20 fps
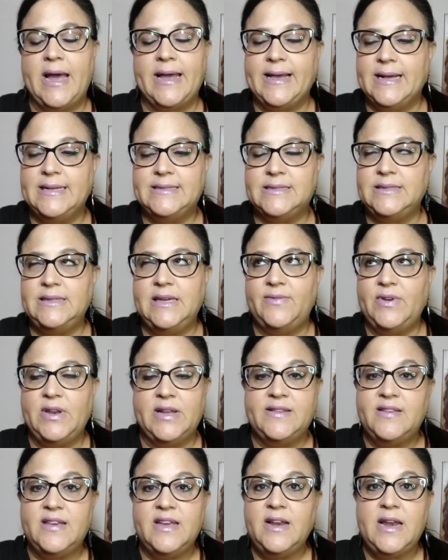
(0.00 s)
I guess, even a
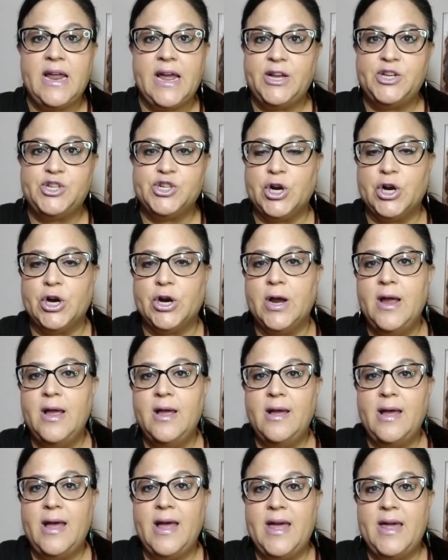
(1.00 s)
teenager,
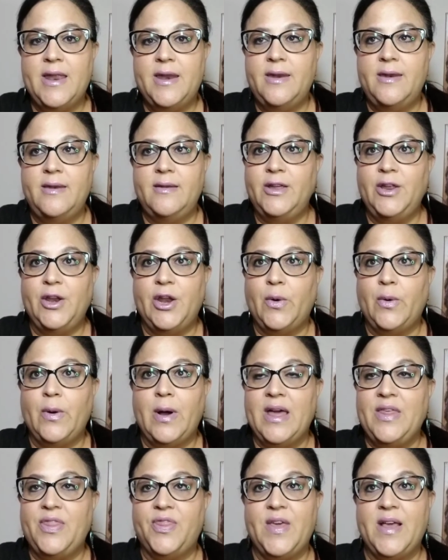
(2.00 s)
and, you know,
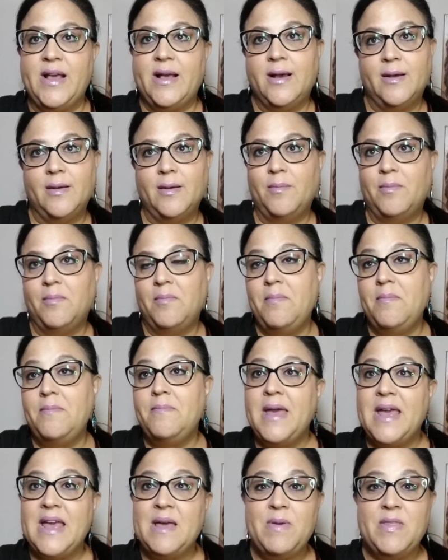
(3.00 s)
I think
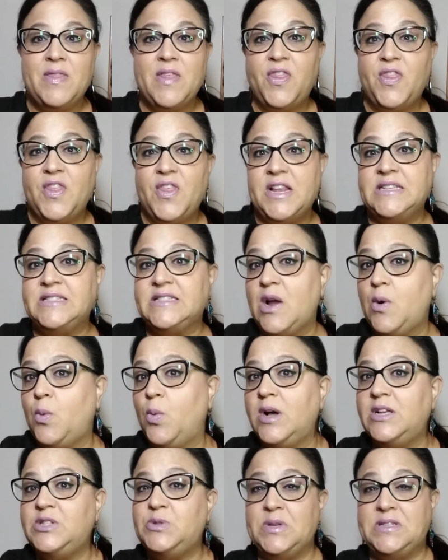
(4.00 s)
maybe the thinnest I
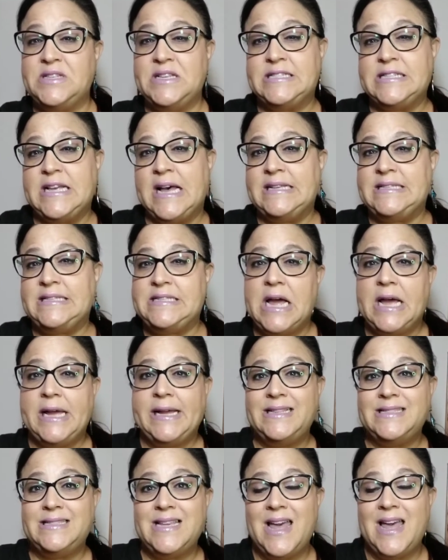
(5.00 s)
was was a size
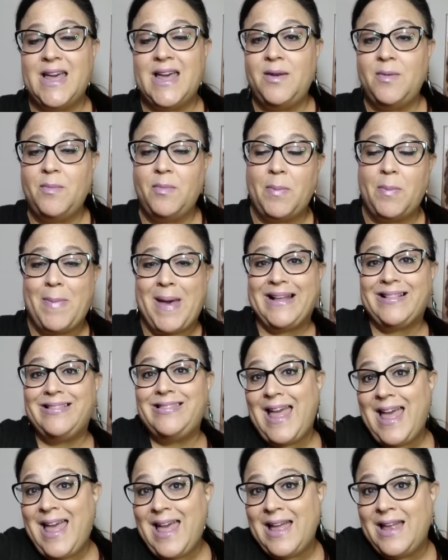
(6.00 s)
9, 10. But
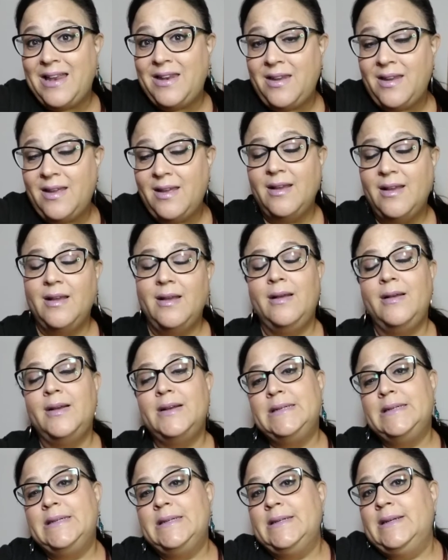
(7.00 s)
back then,
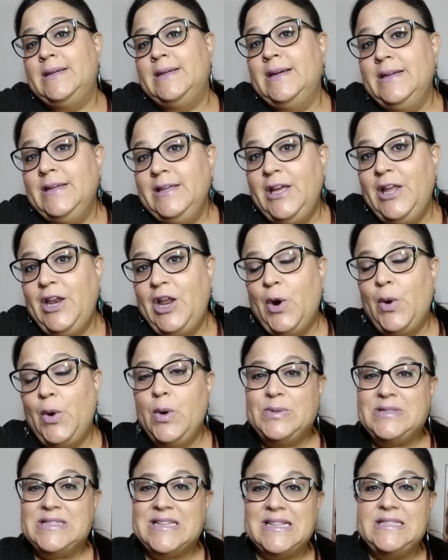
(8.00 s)
you know,
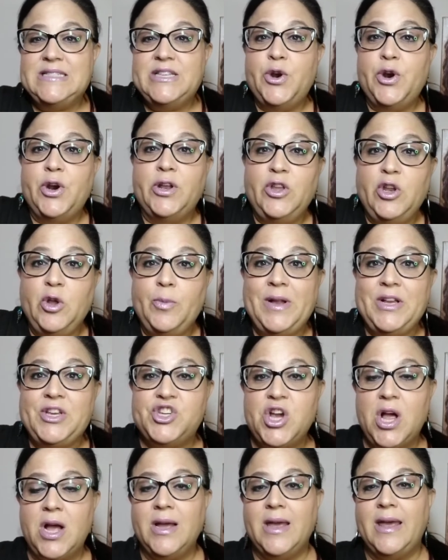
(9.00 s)
it was considered a little bit
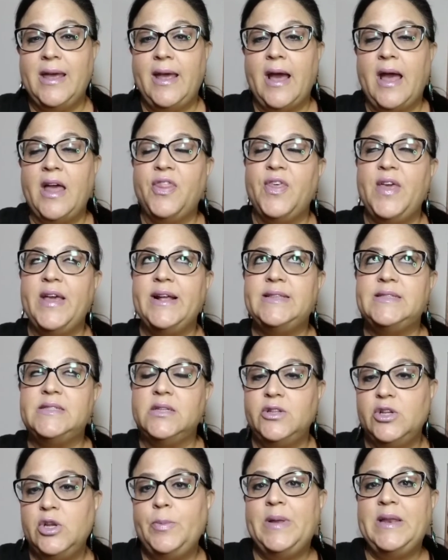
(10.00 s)
chunky. I think it's
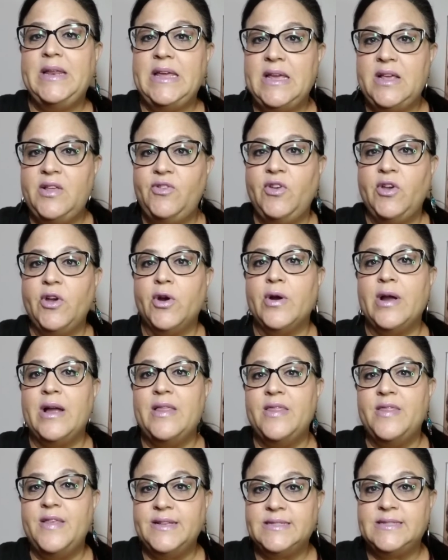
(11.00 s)
a little bit easier
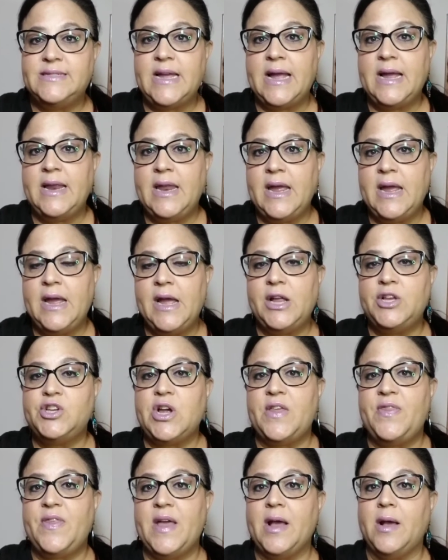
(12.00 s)
in this day and age.
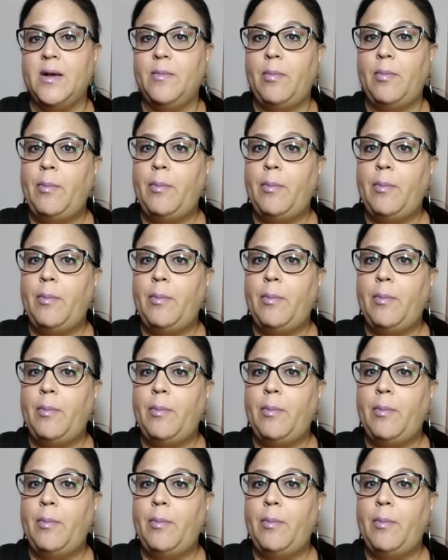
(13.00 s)
I think